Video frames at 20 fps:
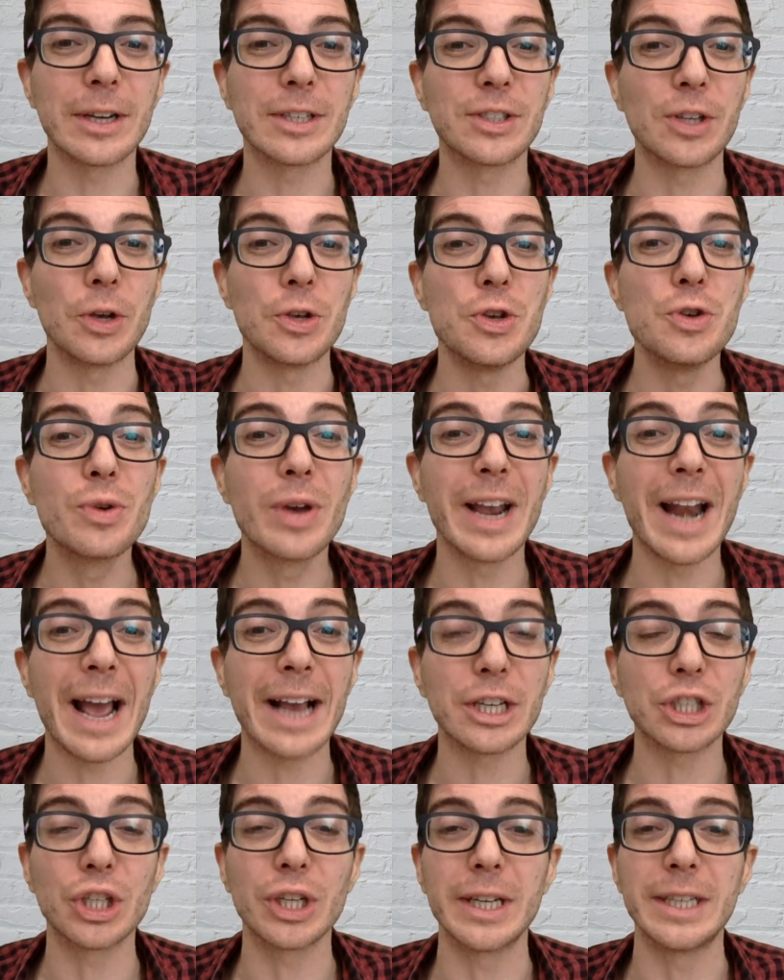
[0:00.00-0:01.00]
So you can
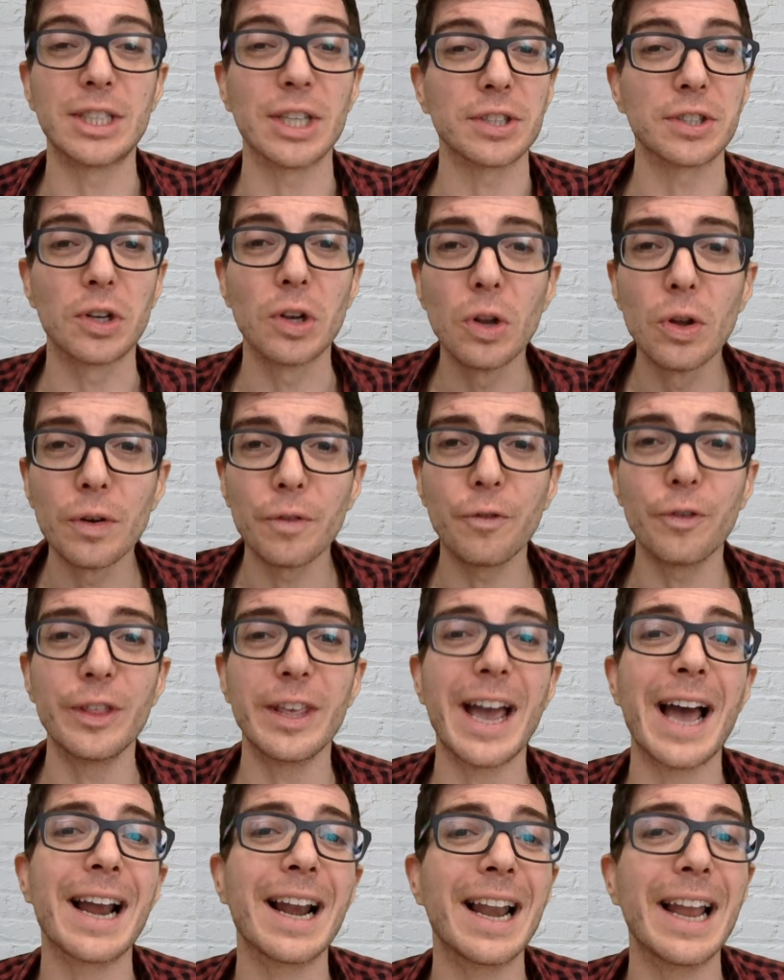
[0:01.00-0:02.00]
actually just look for
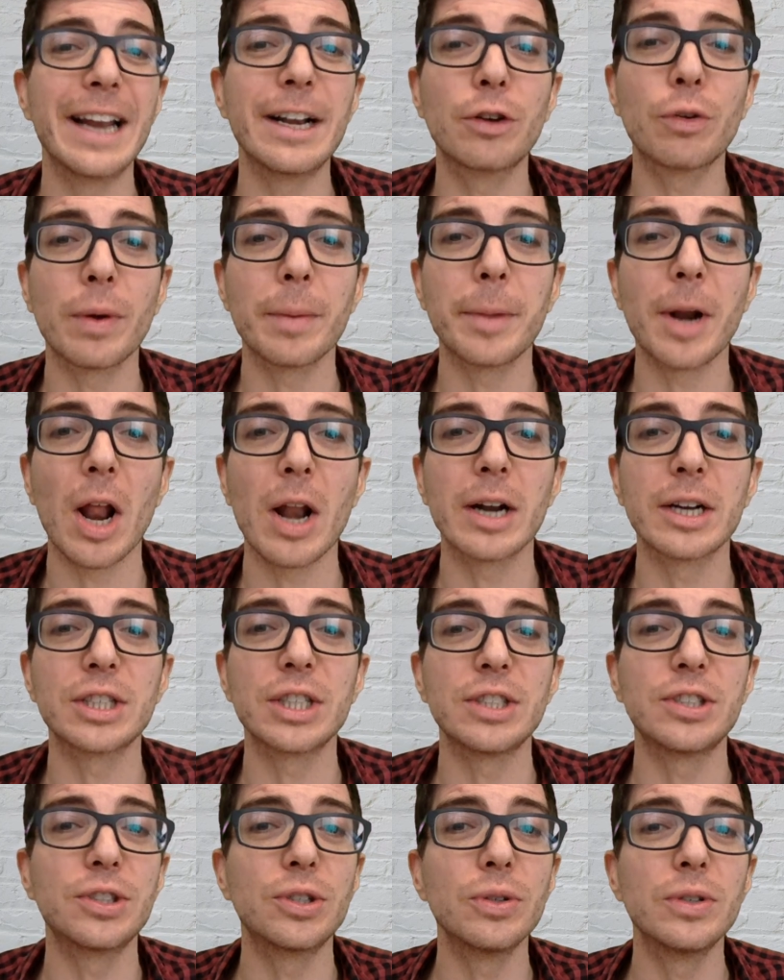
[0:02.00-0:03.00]
the Adelaide
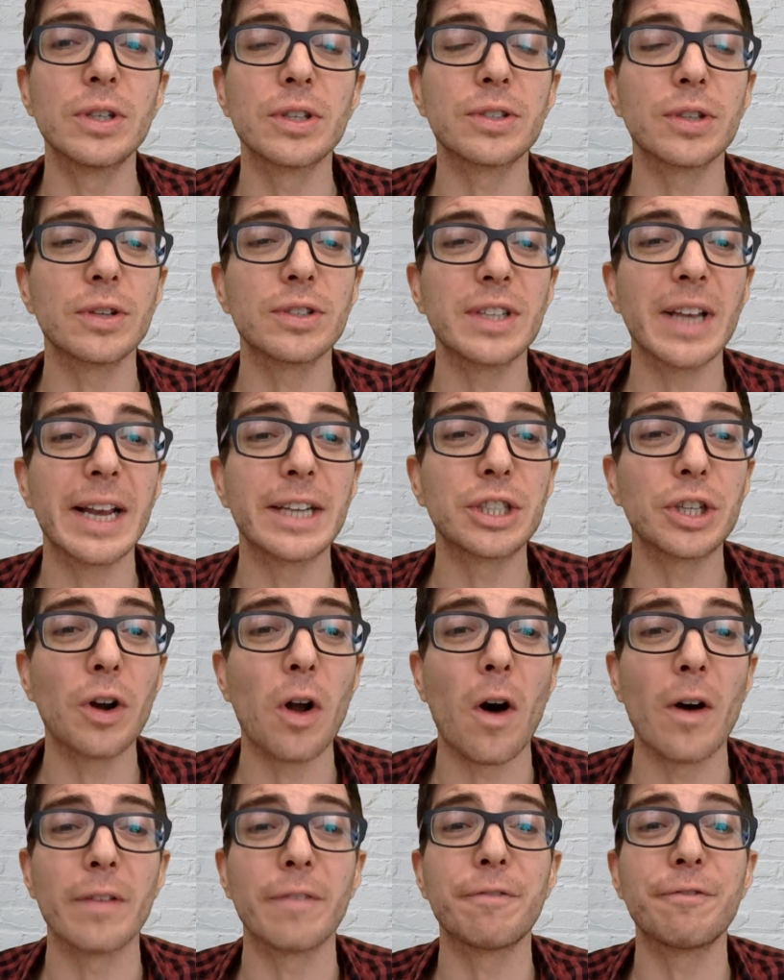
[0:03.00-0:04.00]
Criminology Student Association
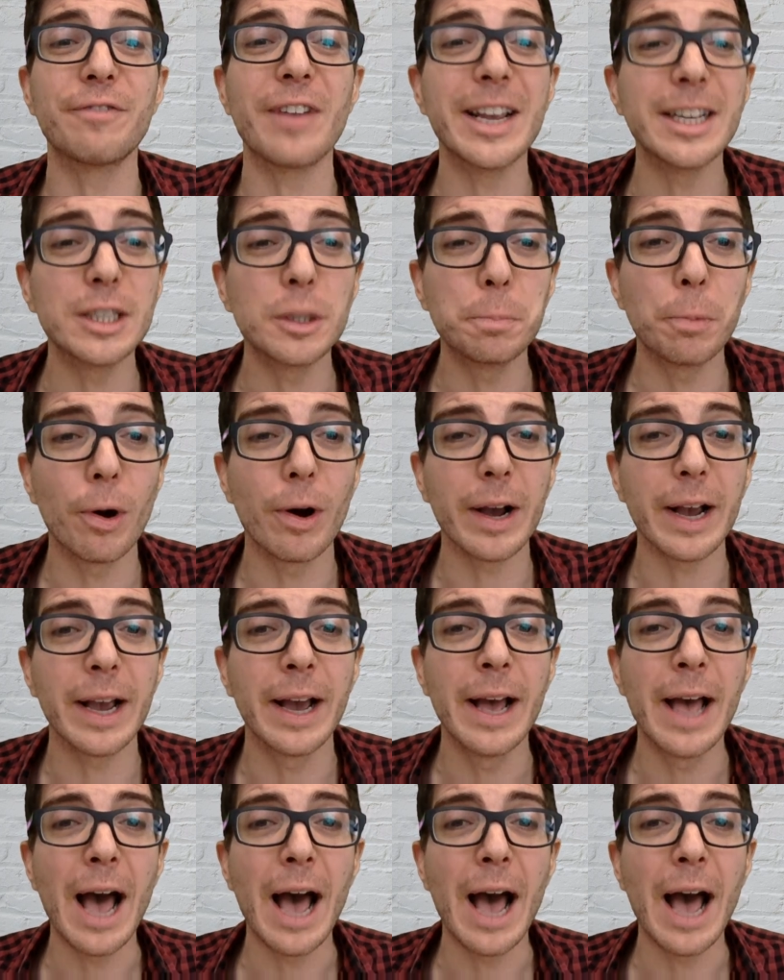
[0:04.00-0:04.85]
on Facebook.